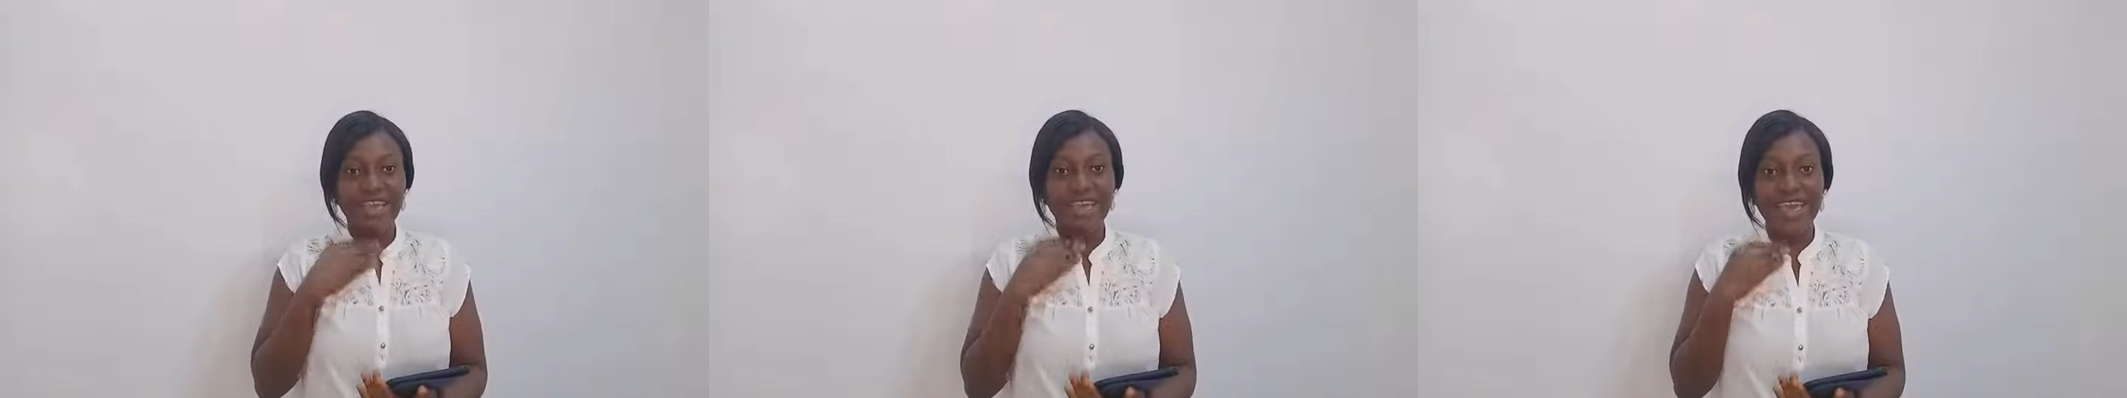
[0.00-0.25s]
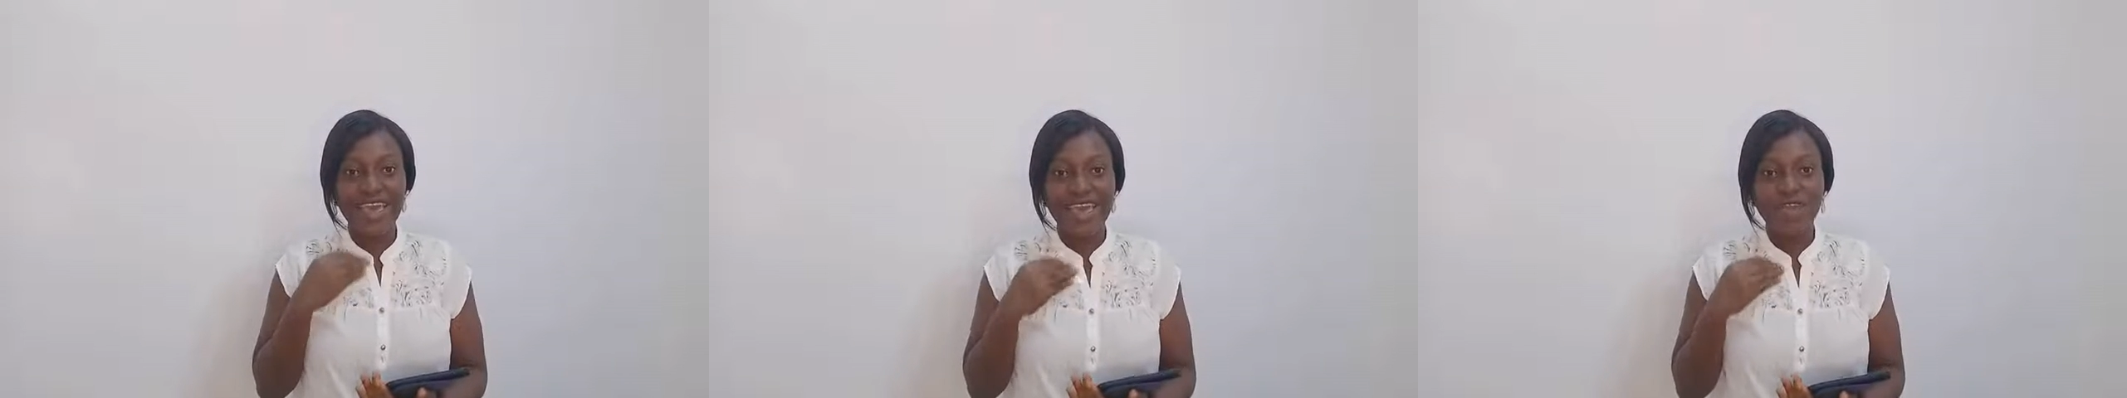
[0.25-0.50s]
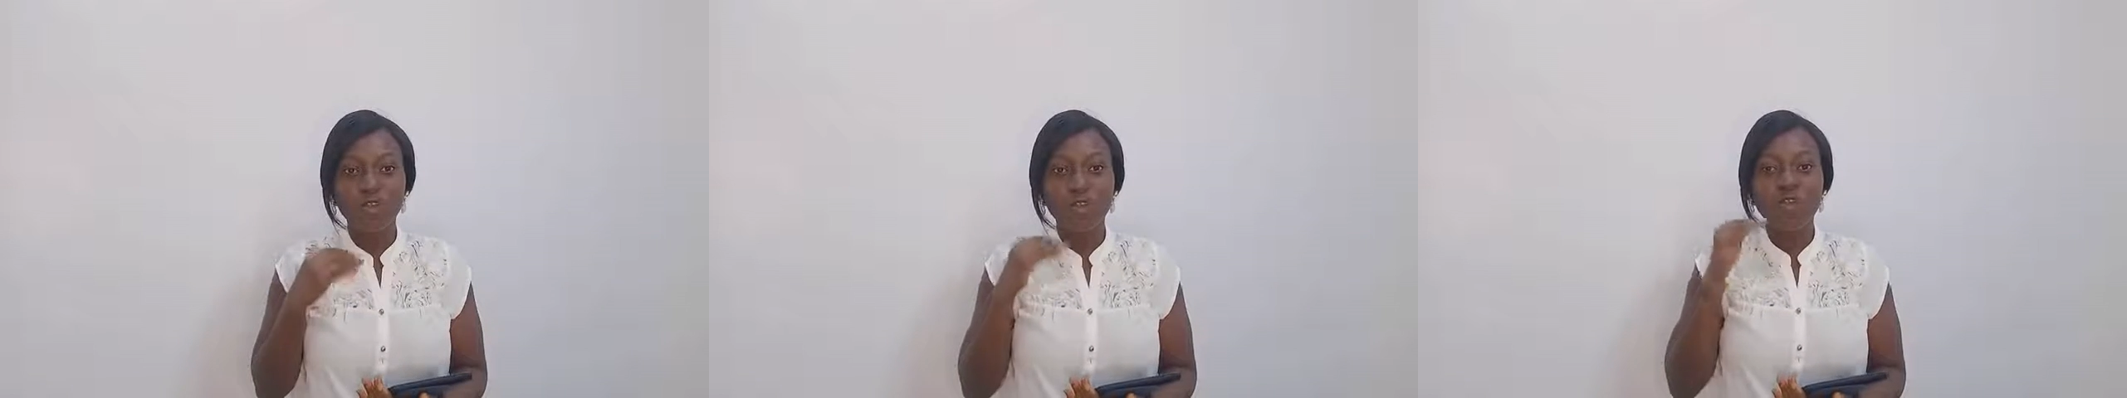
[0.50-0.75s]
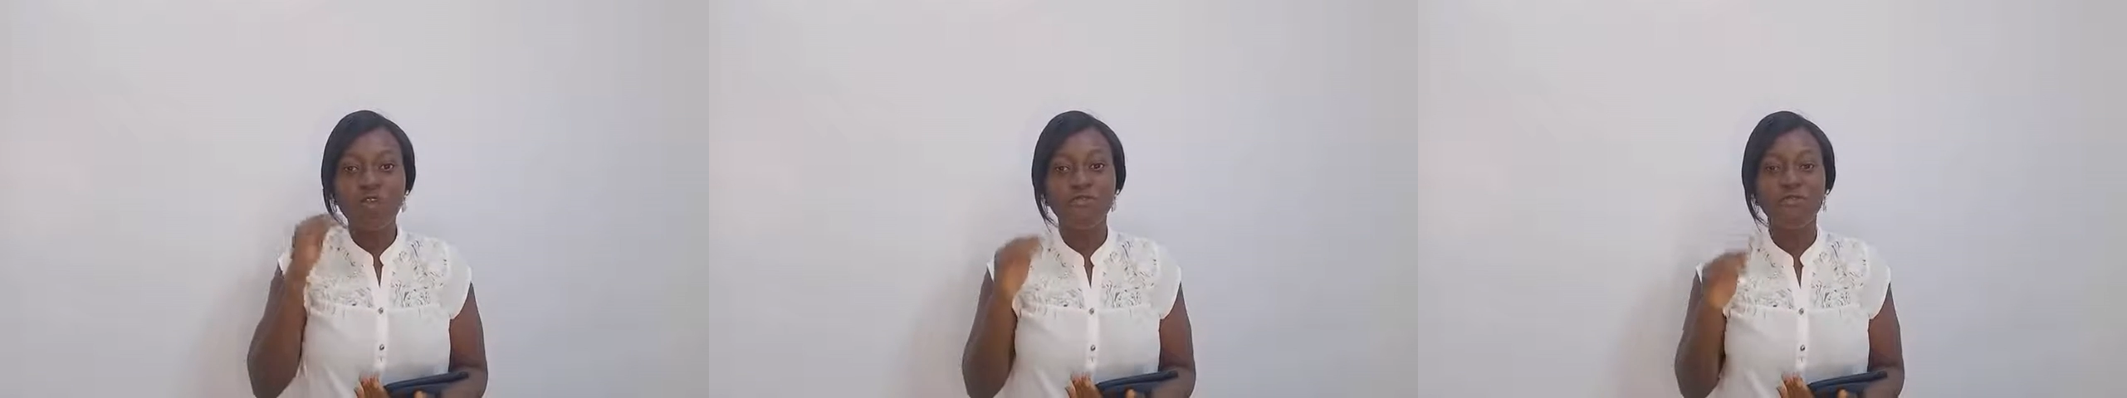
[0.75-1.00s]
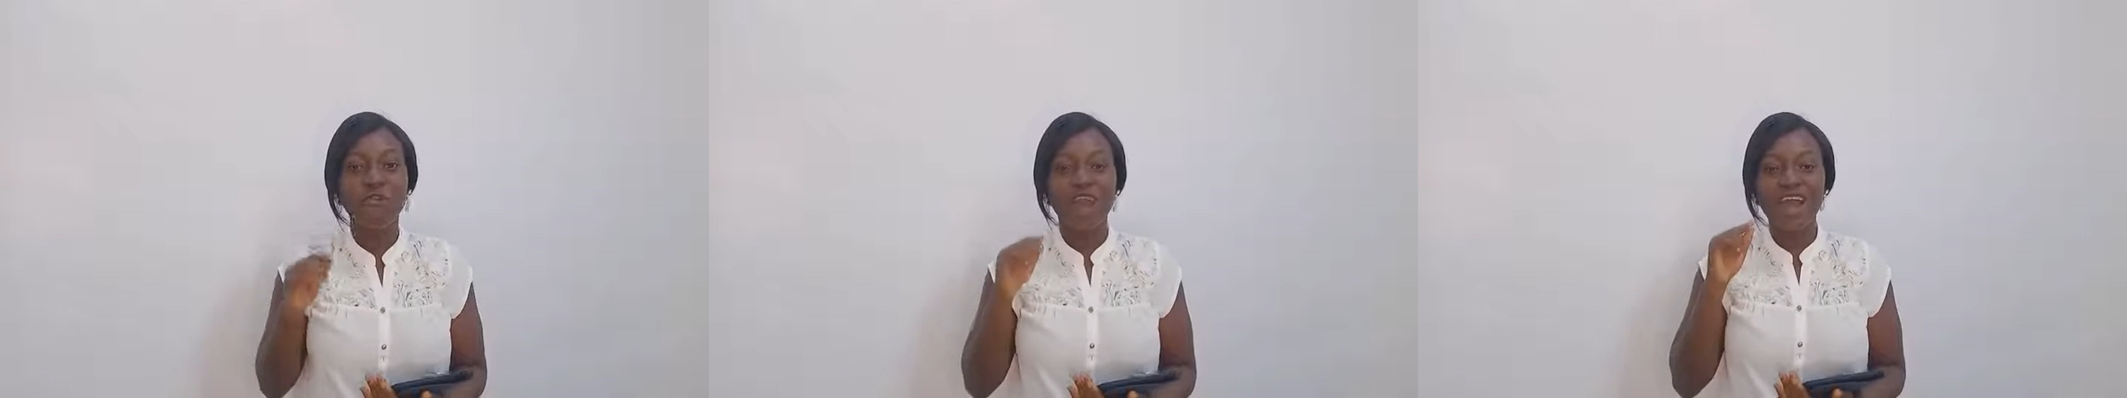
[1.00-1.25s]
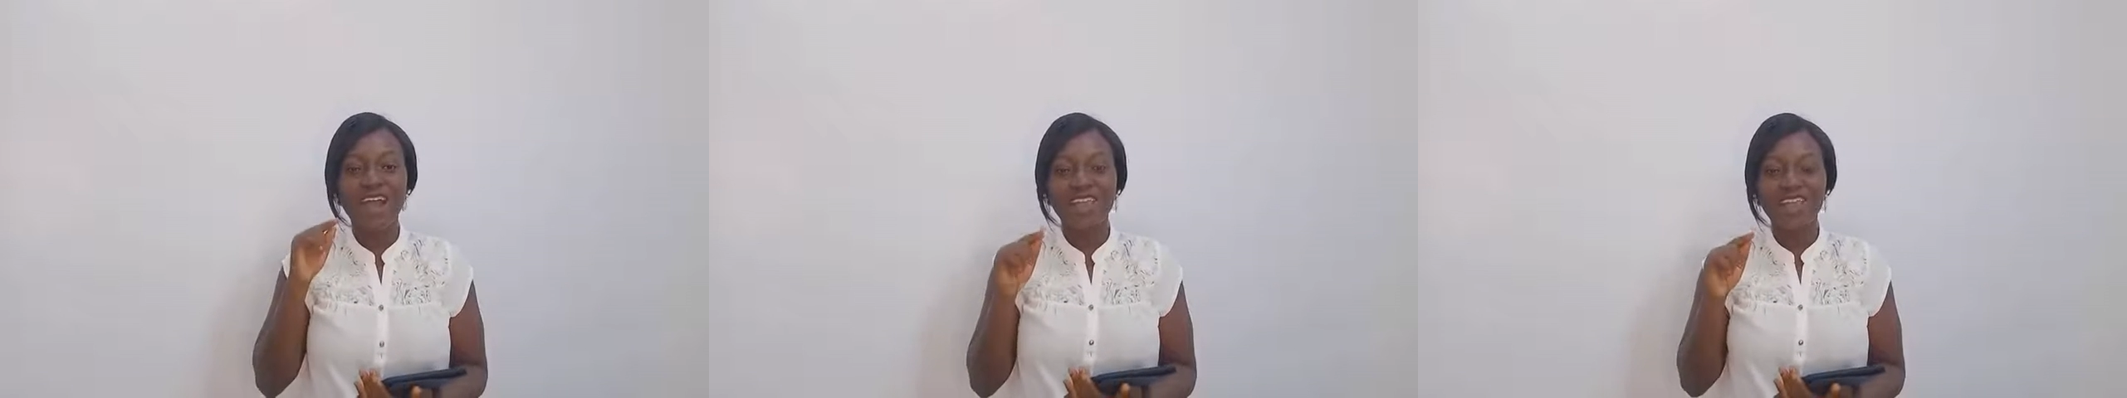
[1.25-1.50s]
then look
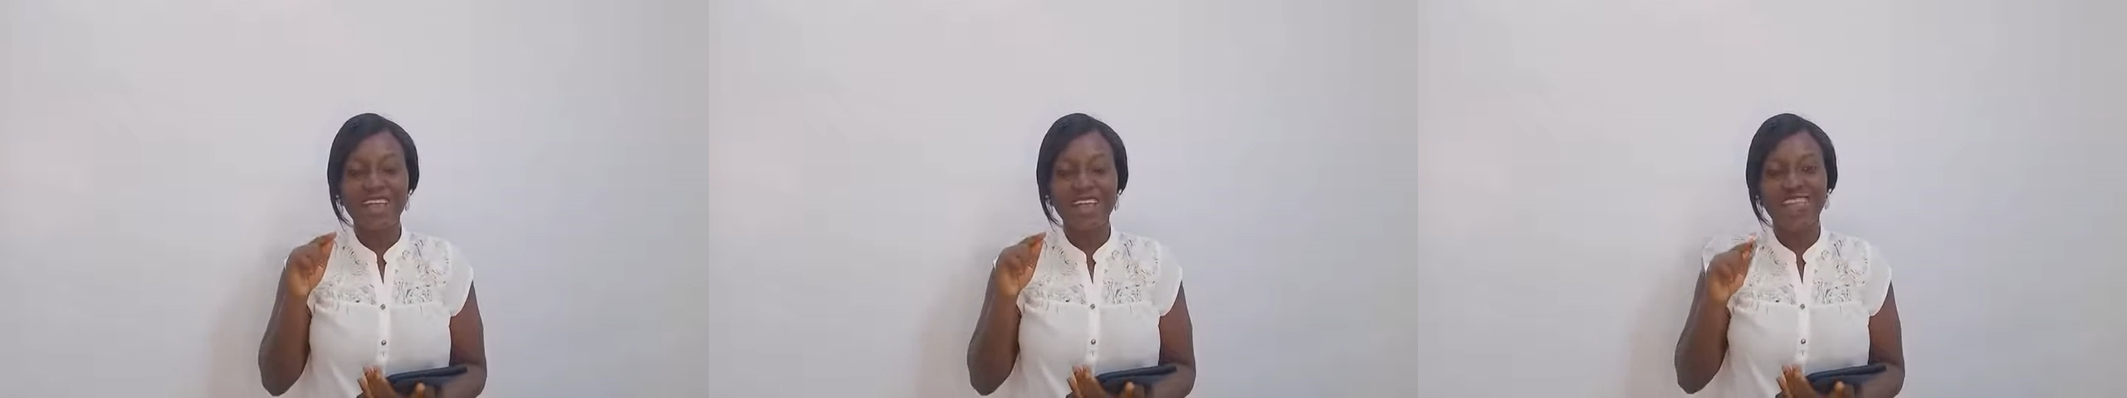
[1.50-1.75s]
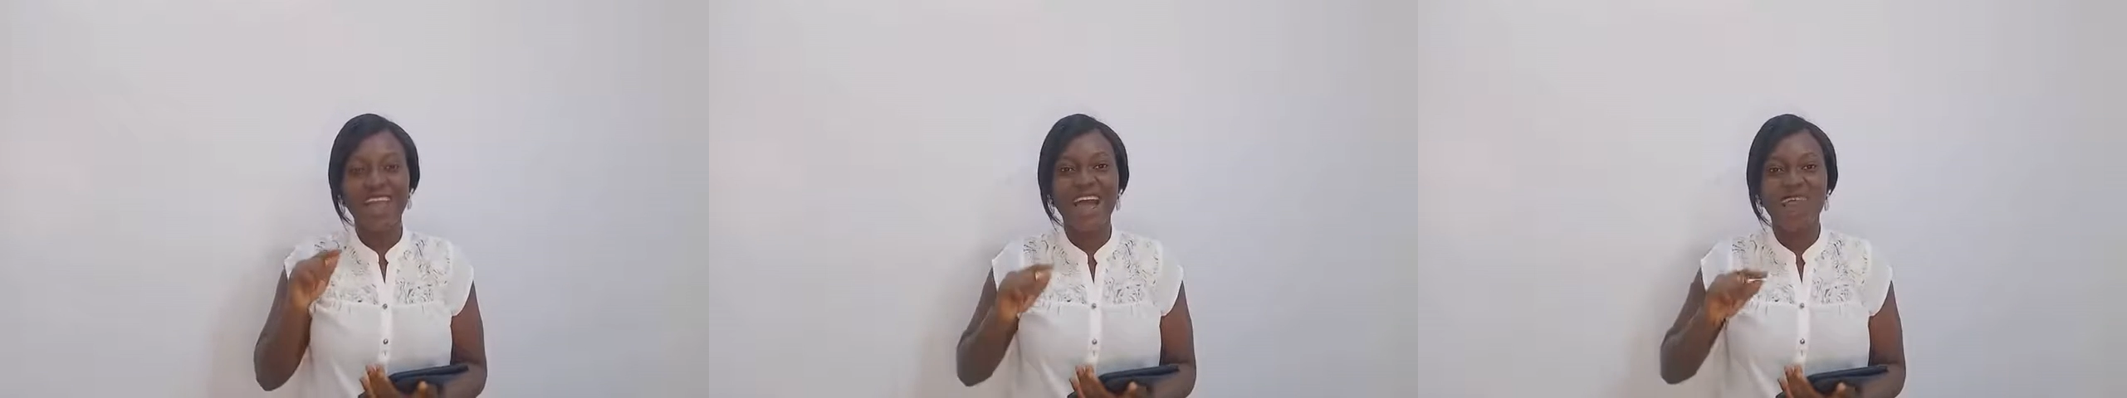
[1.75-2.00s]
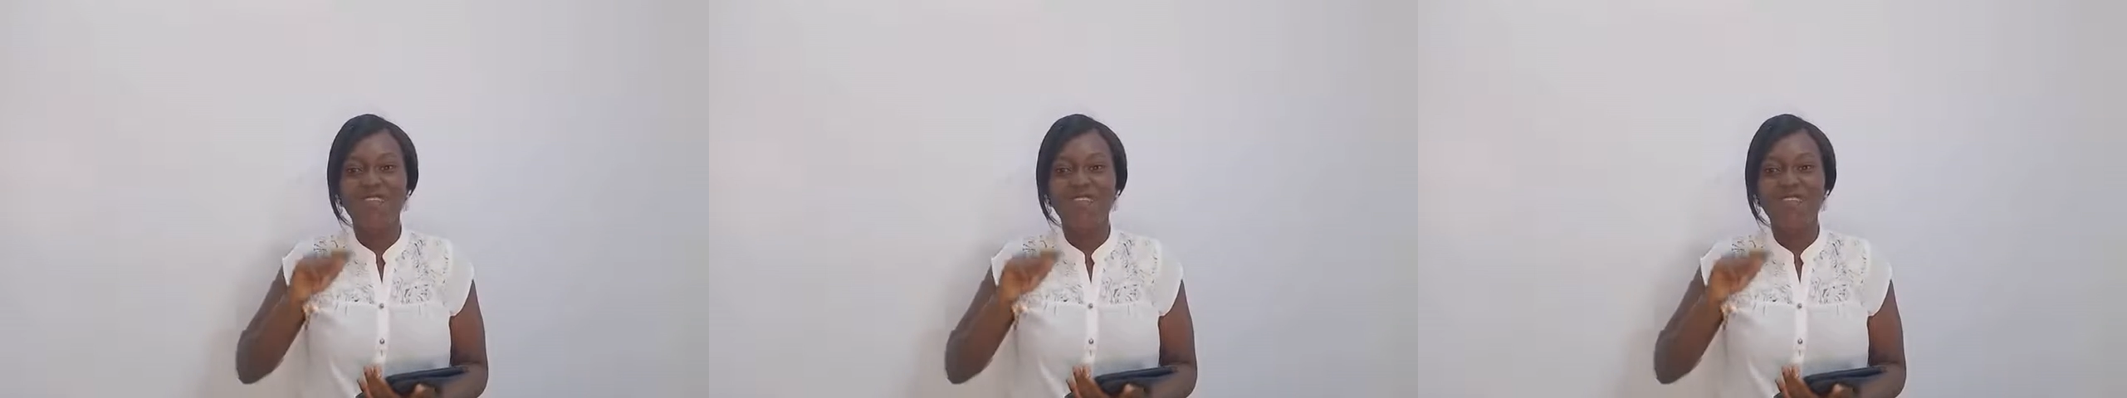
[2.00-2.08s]
for answers that